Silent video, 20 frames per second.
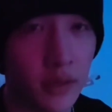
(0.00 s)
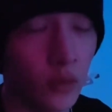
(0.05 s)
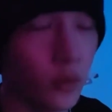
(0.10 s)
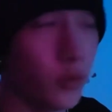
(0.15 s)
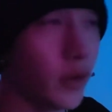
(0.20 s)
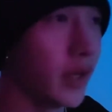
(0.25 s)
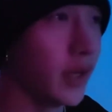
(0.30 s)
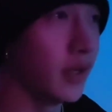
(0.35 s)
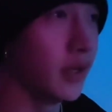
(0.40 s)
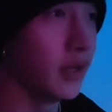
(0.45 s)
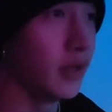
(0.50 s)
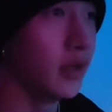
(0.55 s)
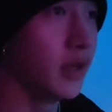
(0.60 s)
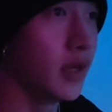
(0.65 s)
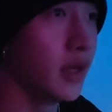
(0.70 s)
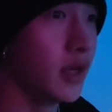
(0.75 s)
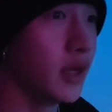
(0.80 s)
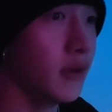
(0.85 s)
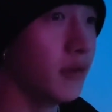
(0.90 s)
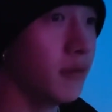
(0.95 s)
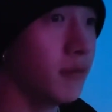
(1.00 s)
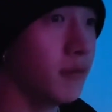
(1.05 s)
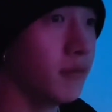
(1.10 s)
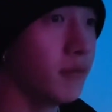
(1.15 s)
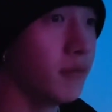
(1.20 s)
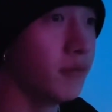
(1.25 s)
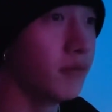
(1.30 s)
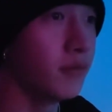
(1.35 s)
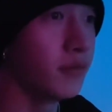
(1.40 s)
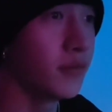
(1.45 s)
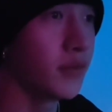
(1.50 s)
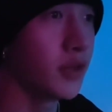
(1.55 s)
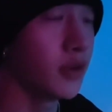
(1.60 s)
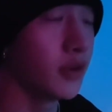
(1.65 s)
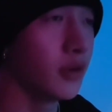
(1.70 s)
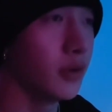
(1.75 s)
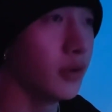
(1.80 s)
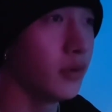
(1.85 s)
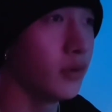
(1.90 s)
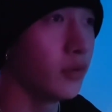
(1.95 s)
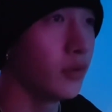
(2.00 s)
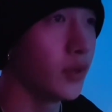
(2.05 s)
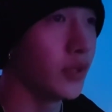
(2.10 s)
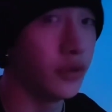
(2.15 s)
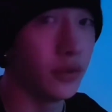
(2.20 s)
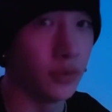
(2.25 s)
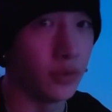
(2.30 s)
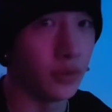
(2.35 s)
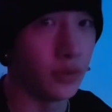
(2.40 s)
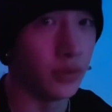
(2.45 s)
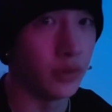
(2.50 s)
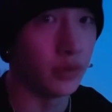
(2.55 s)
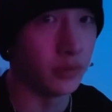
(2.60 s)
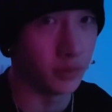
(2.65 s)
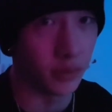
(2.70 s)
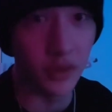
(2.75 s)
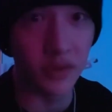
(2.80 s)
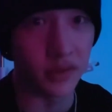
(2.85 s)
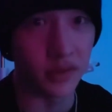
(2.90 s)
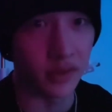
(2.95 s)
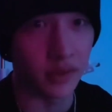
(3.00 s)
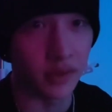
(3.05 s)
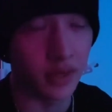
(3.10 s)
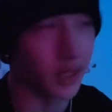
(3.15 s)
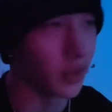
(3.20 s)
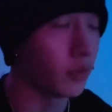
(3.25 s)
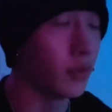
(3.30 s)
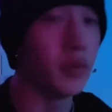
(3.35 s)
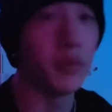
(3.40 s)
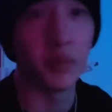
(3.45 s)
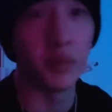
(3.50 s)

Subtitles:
when we do music, like when we